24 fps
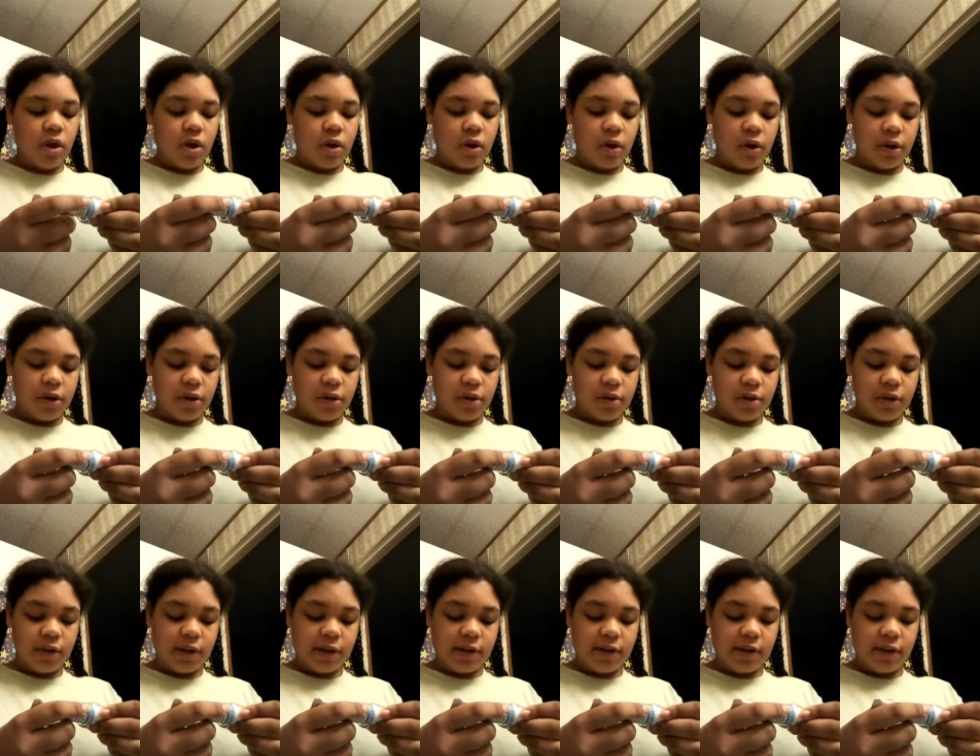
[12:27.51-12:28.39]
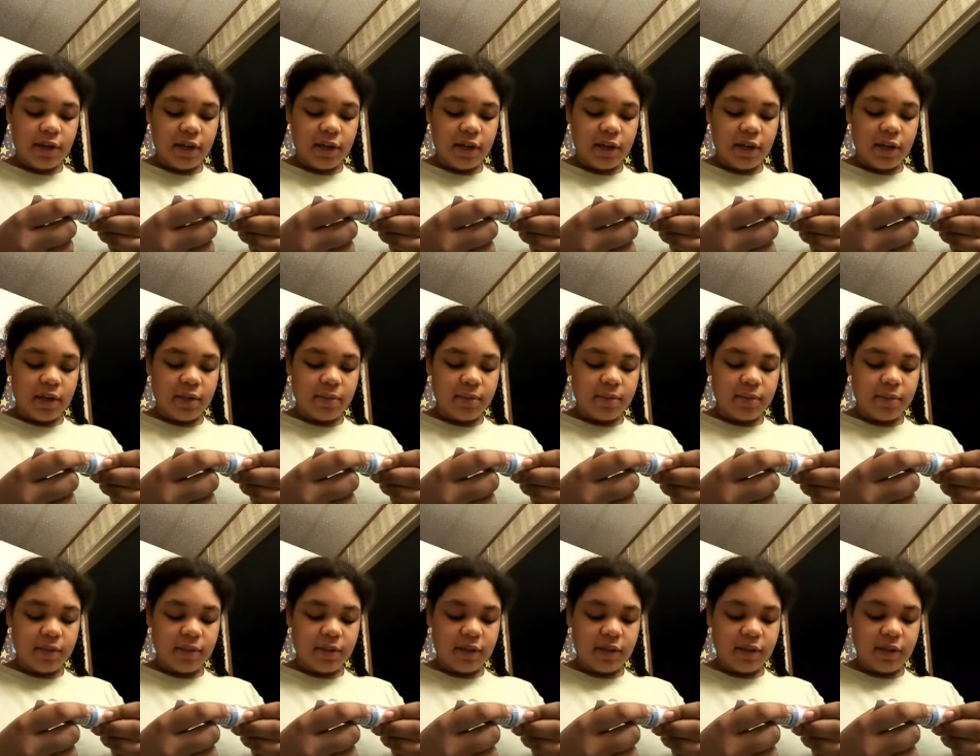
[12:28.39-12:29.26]
or three
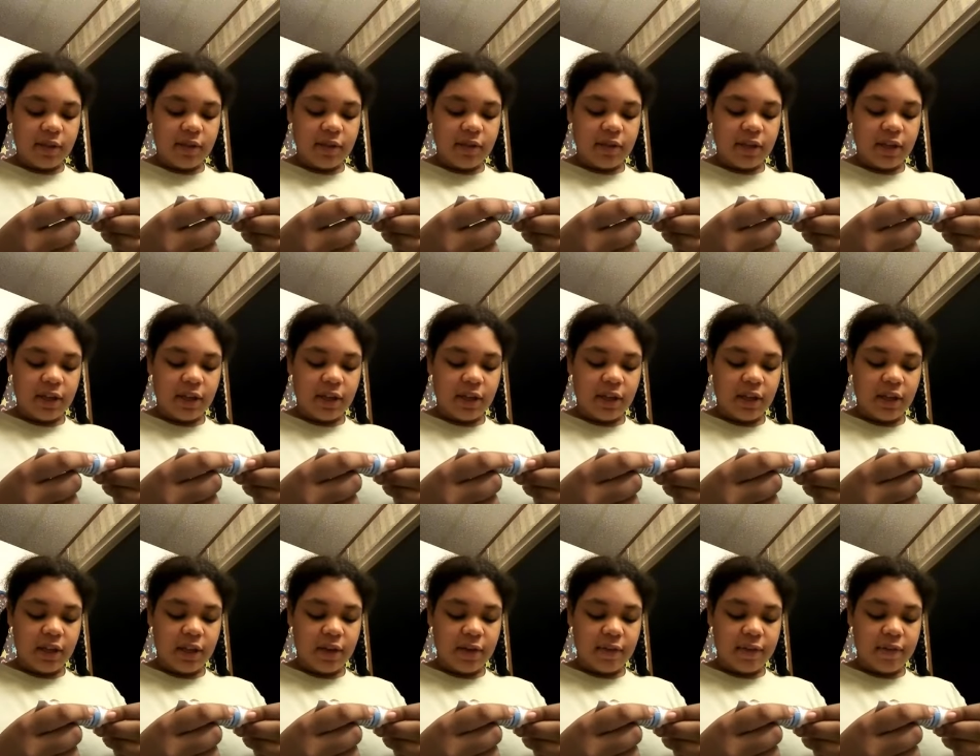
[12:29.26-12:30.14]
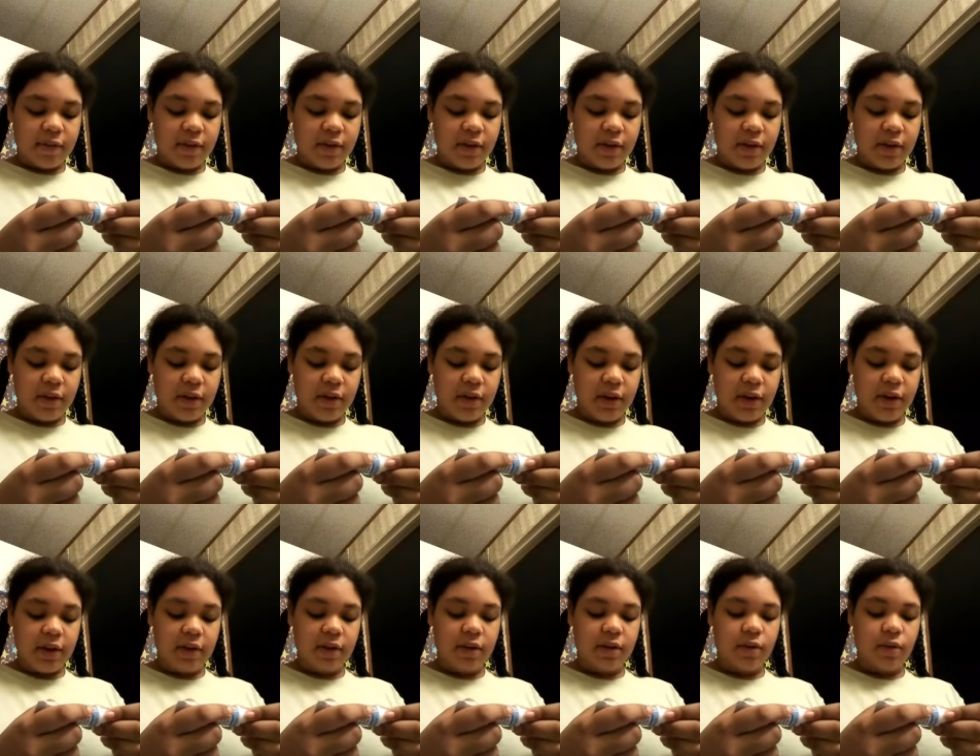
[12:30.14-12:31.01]
times daily if
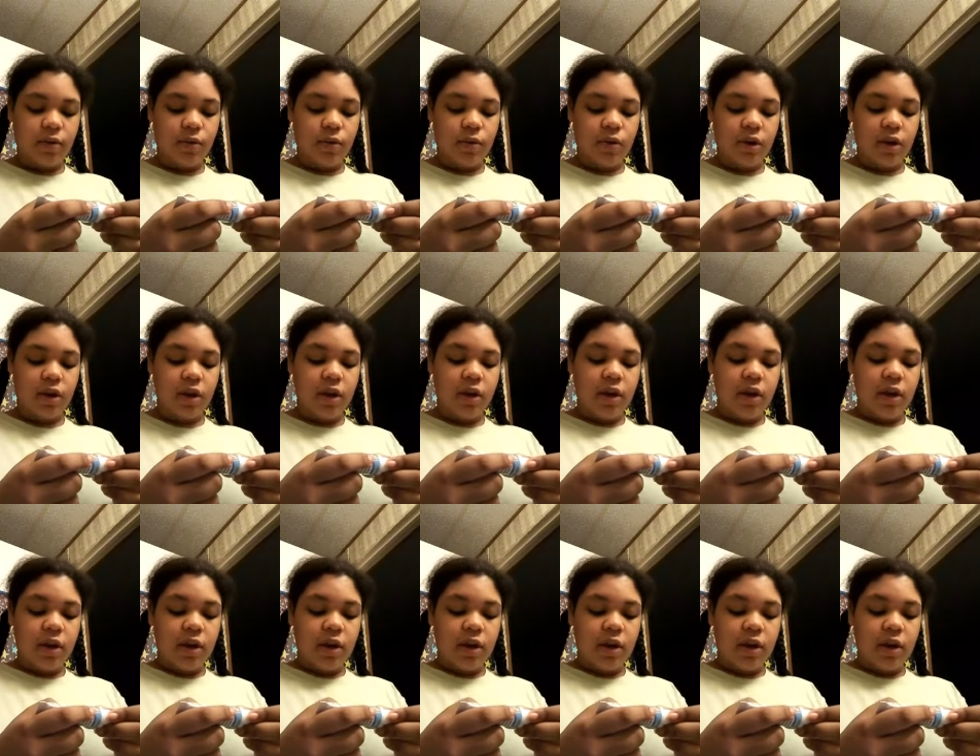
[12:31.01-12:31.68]
needed or